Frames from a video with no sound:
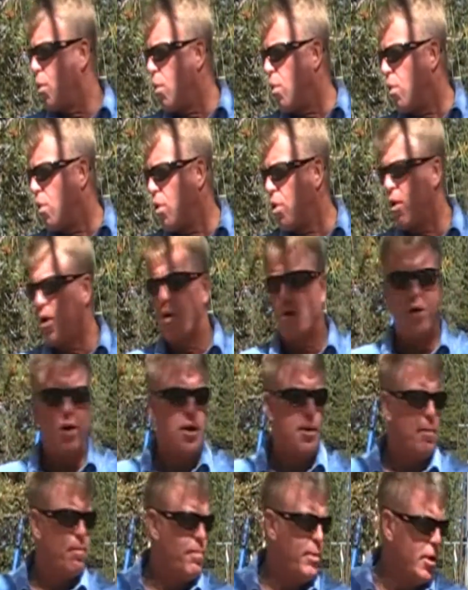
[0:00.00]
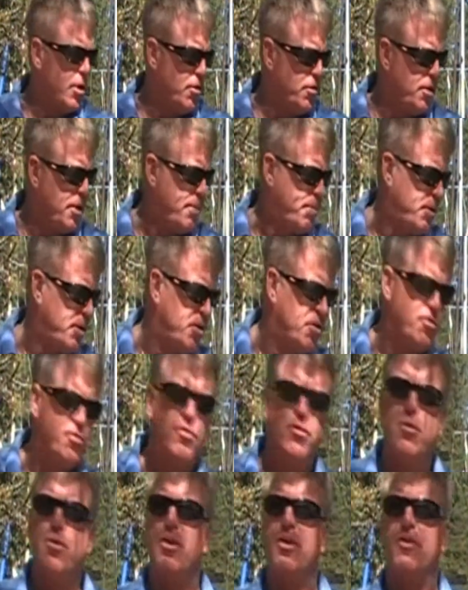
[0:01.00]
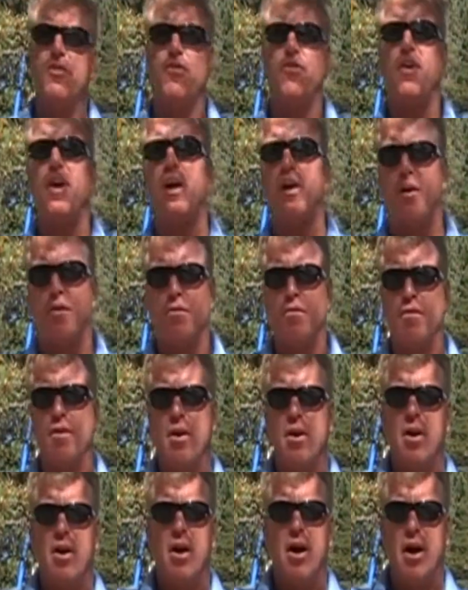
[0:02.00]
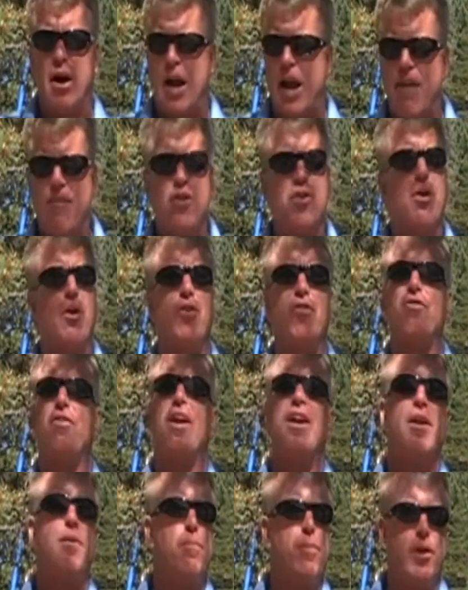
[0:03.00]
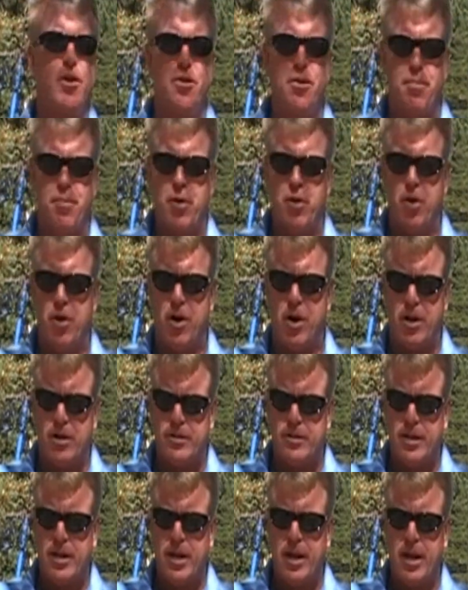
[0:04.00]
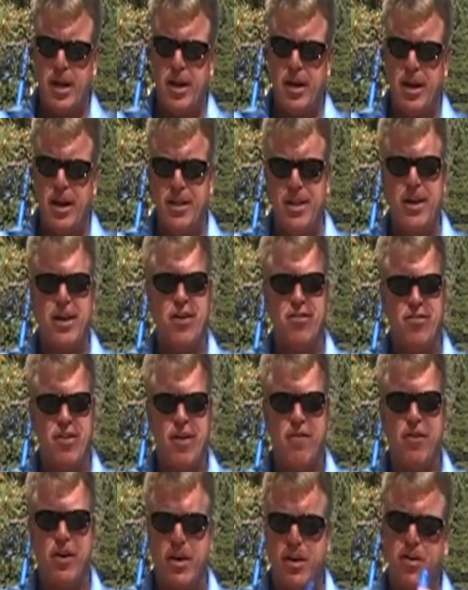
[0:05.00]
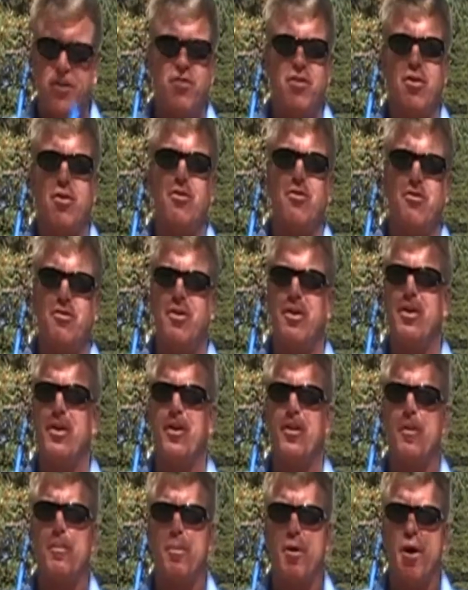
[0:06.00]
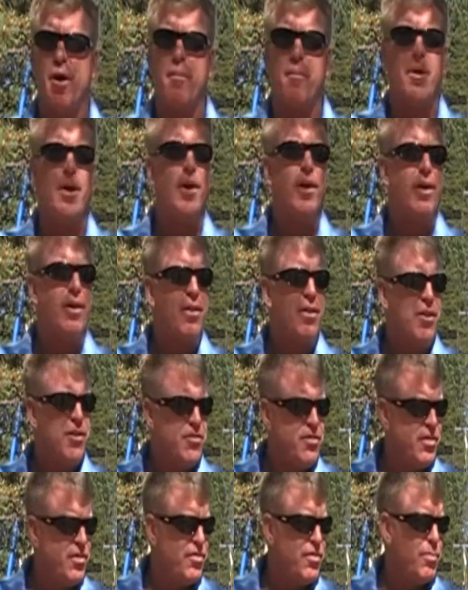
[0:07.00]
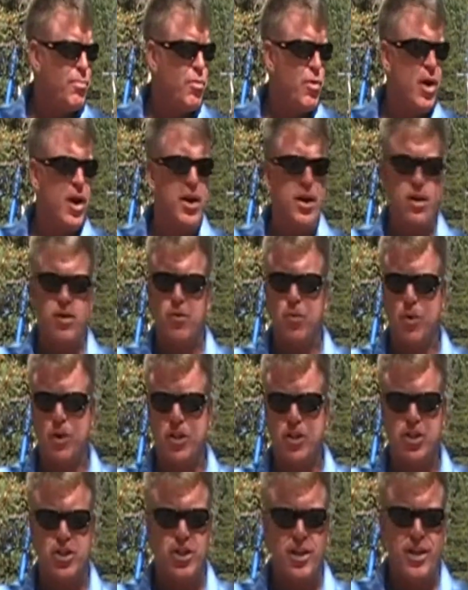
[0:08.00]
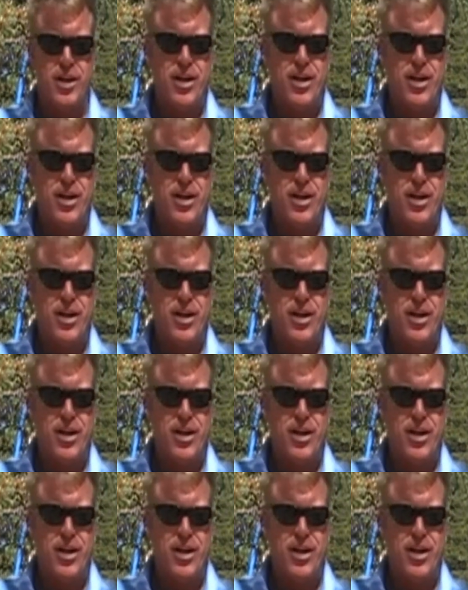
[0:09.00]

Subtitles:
or buildup in the suit itself. I haven't noticed any buildup at all, and I think it's evident because you don't see it on the pump. This is a product which